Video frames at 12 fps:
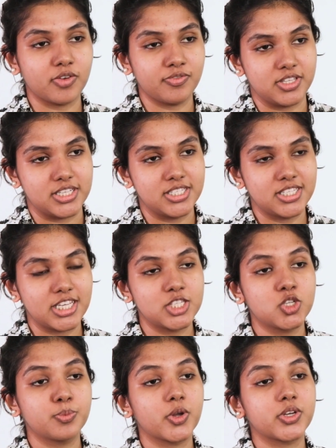of this is
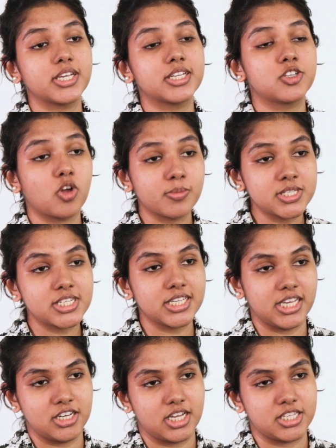to protect domestic
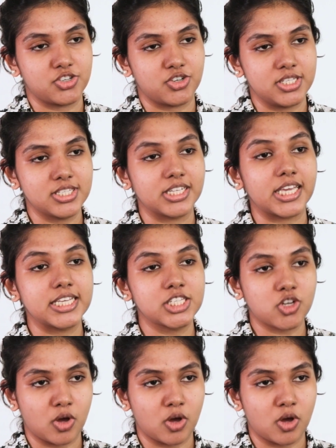industries against